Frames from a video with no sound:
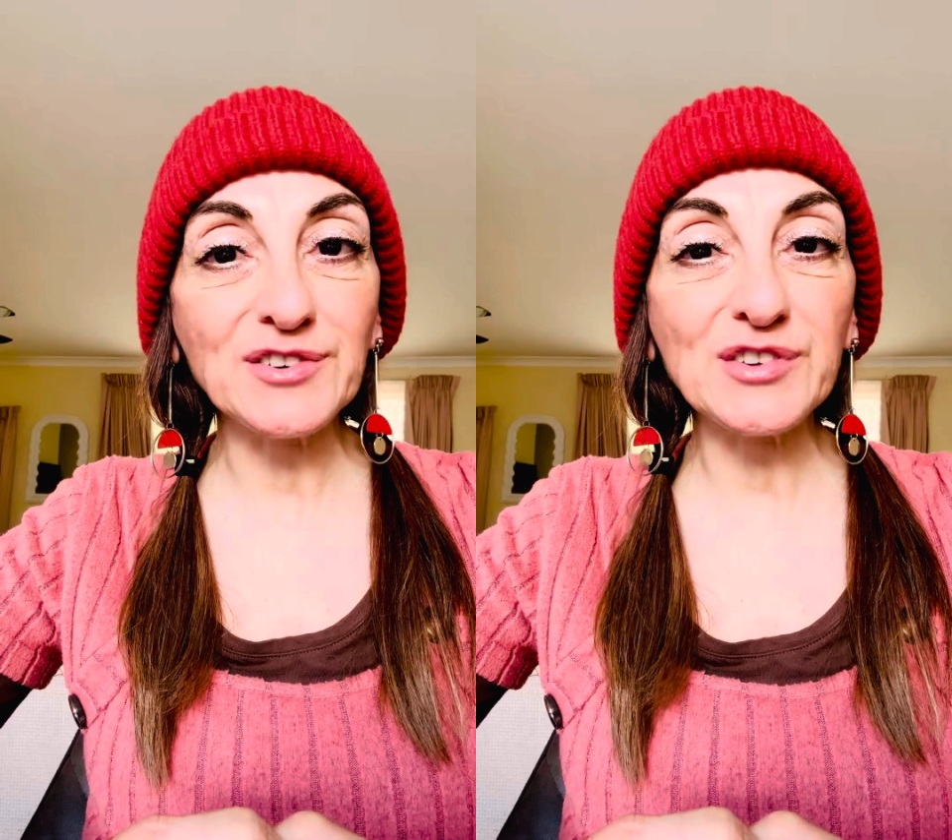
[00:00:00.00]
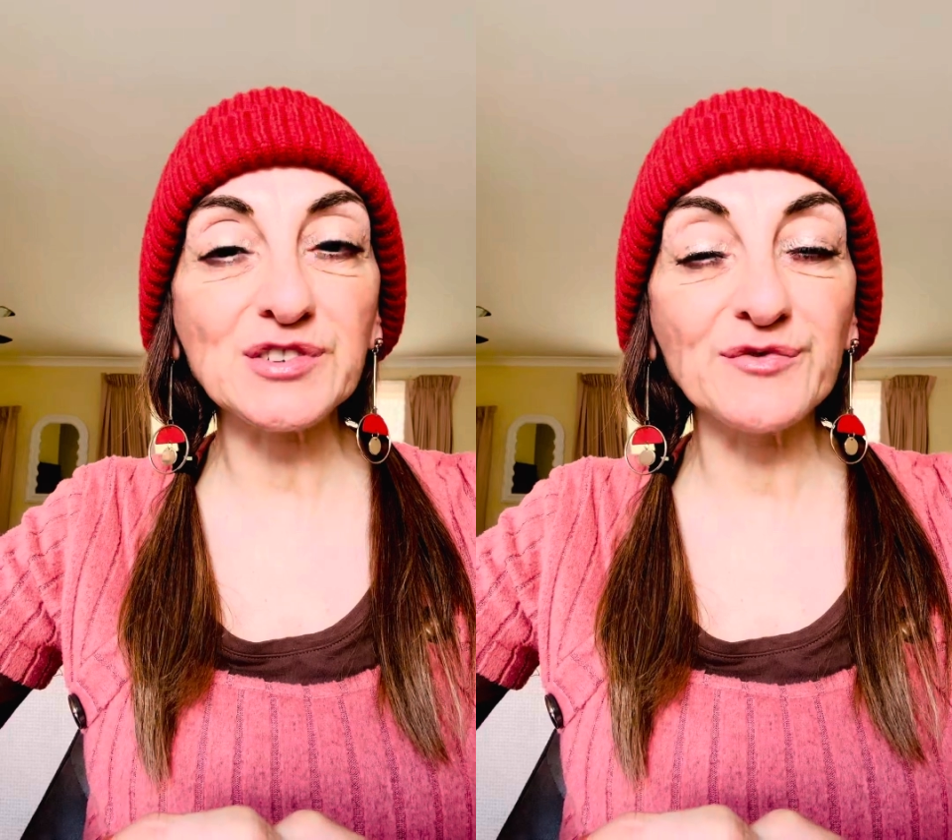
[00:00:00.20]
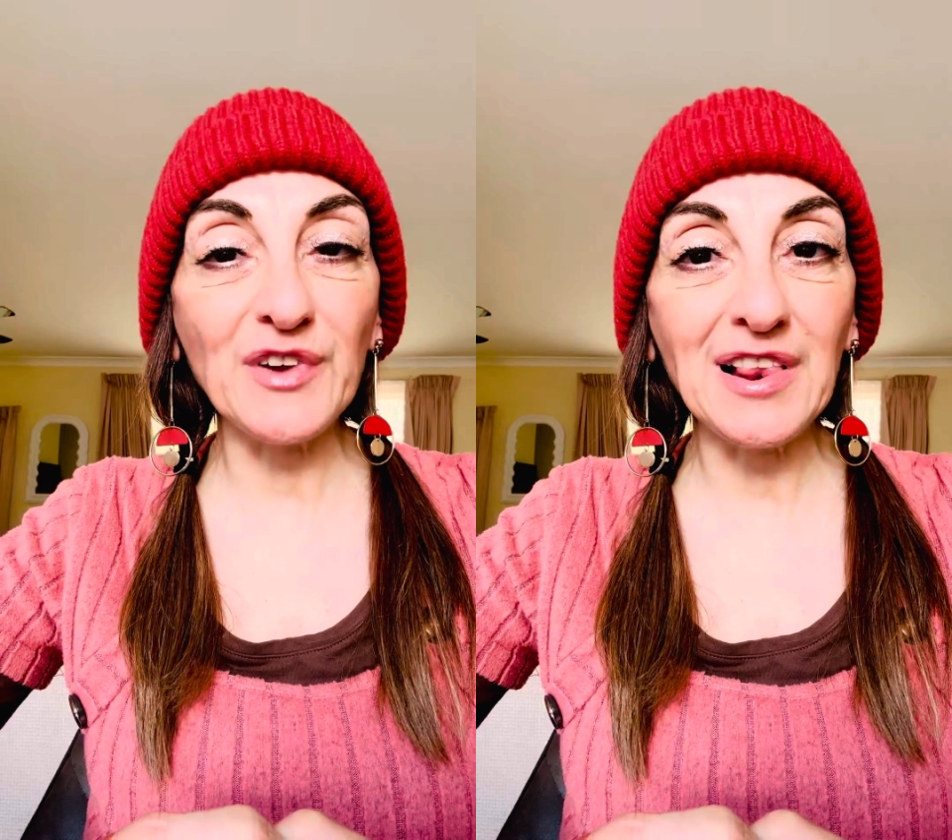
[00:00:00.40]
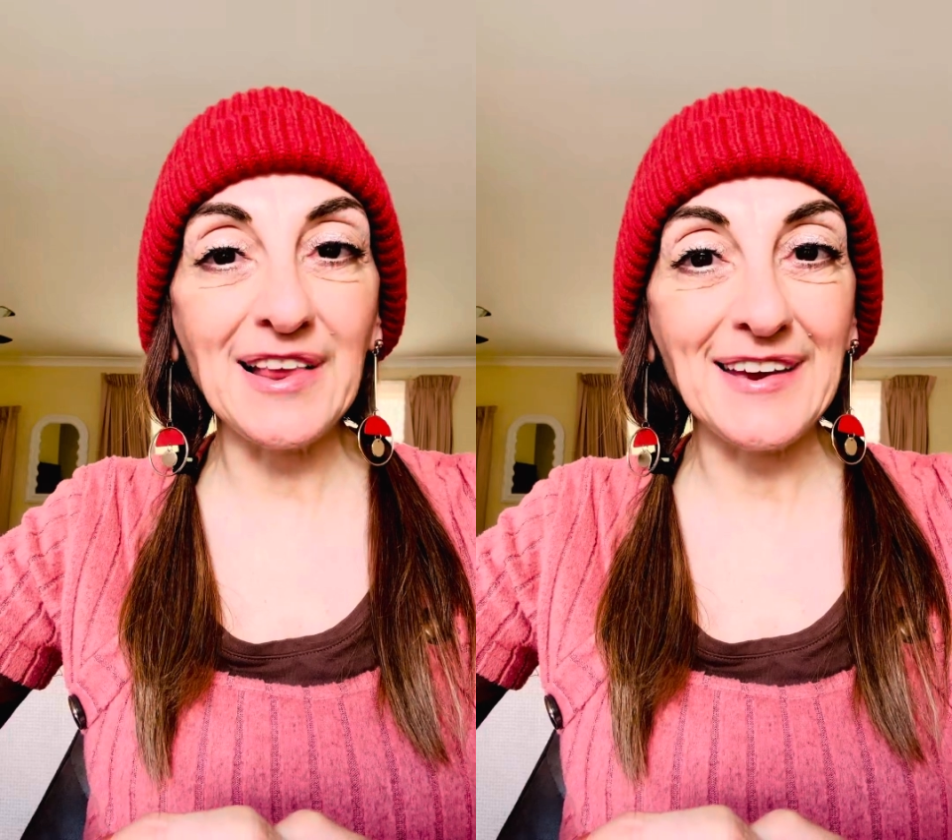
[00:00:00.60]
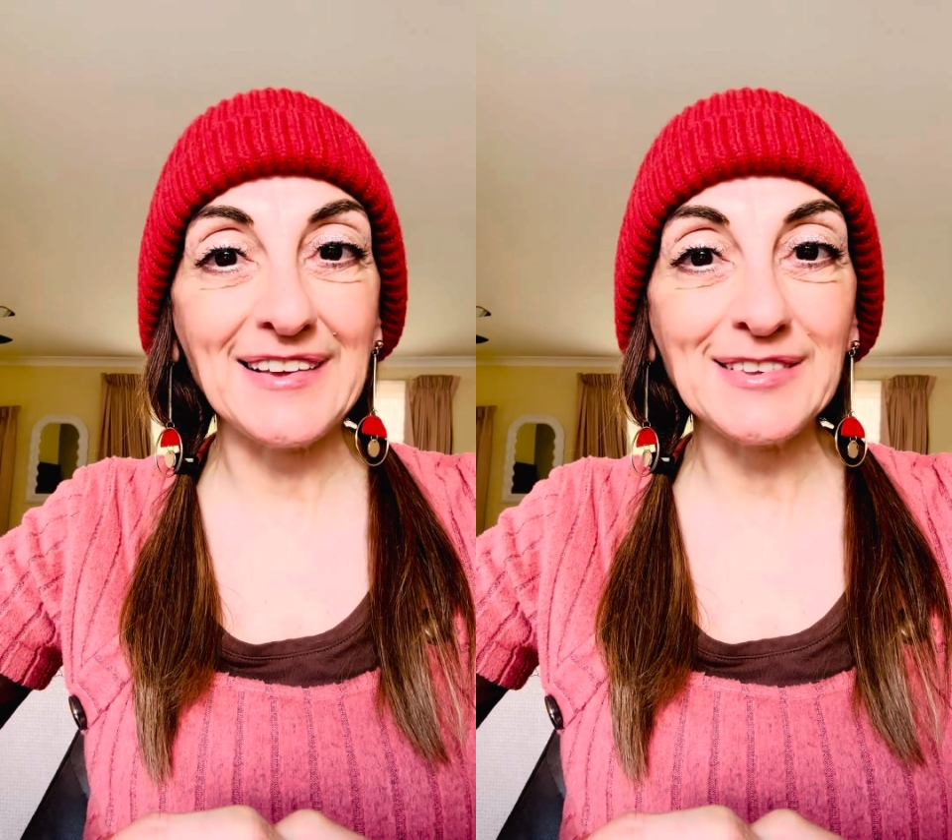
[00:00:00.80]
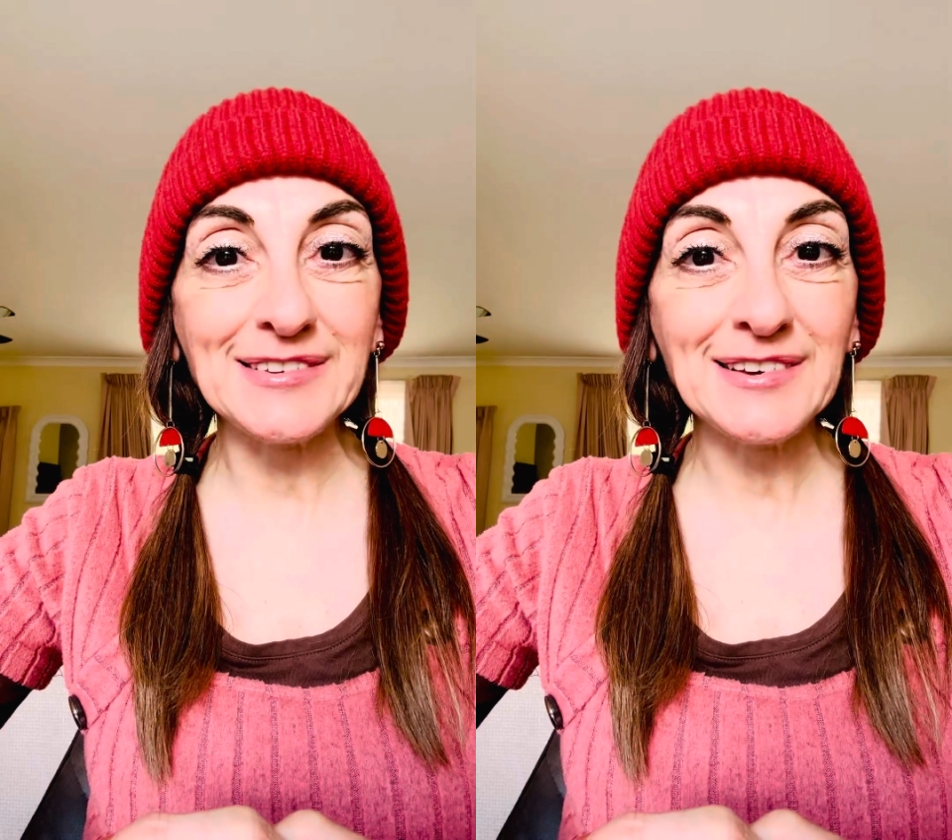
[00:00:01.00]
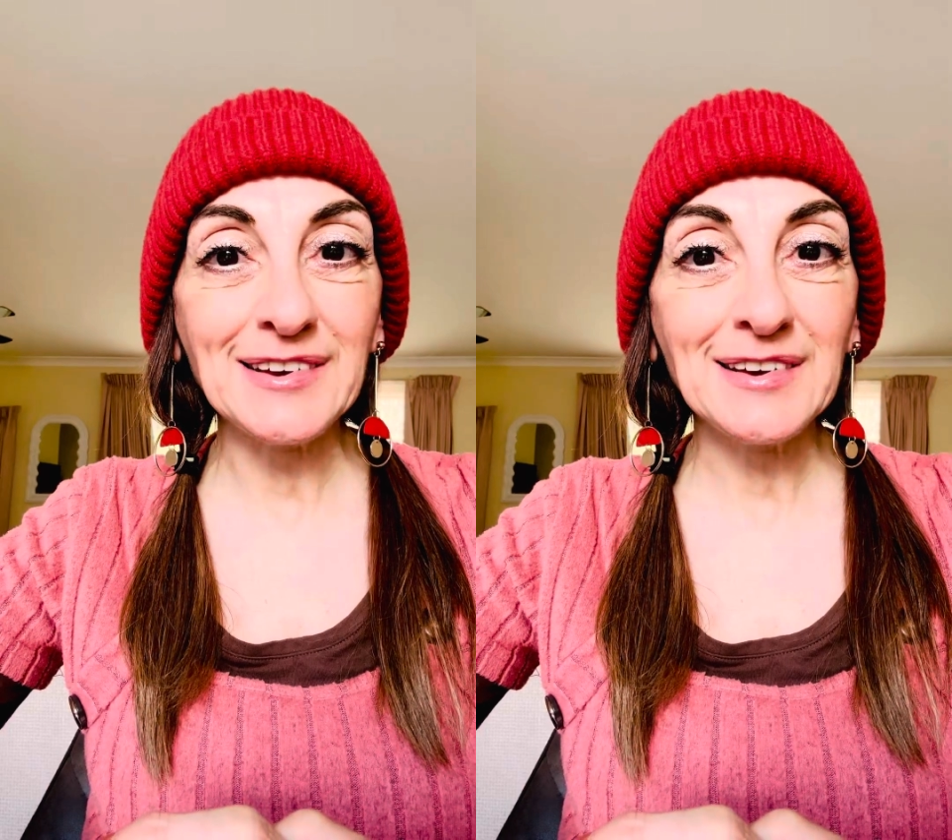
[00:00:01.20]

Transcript: to civilians